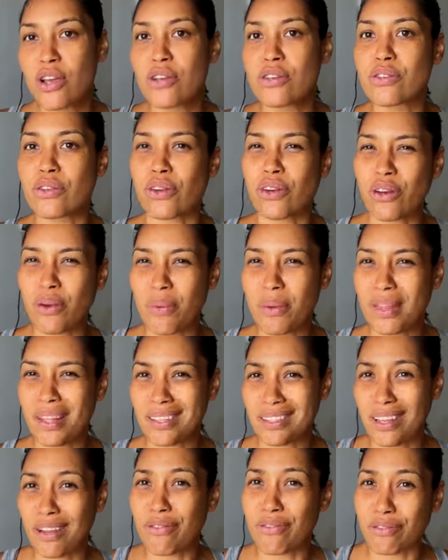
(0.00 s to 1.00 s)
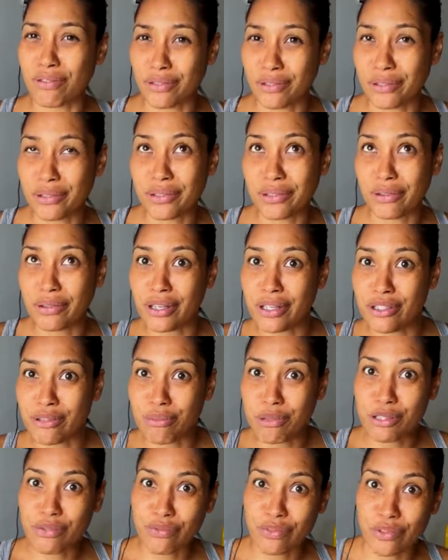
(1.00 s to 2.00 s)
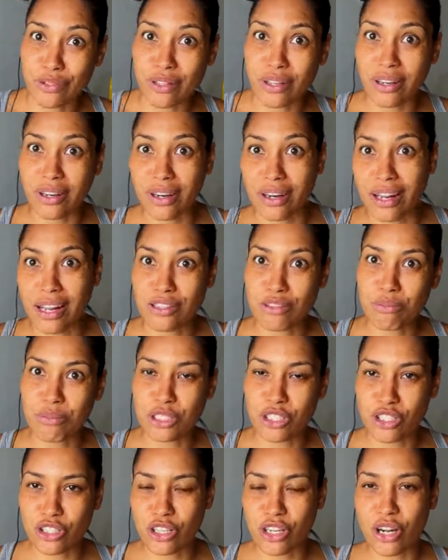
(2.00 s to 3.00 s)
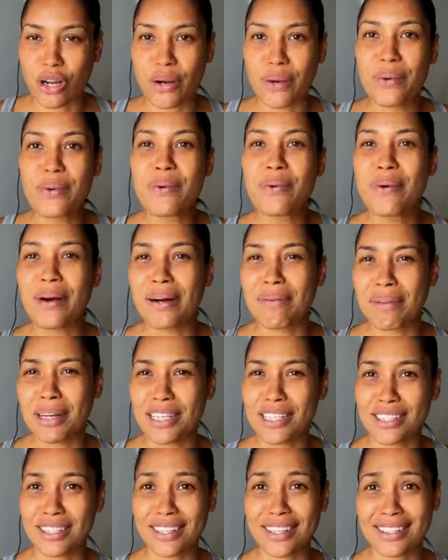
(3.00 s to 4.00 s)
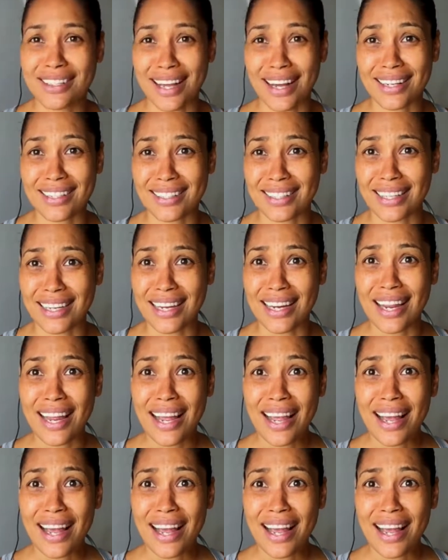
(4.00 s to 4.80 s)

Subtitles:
So you know when they say fruit, don't eat too much fruit, you don't eat too much sugar. Well, my sugar is actually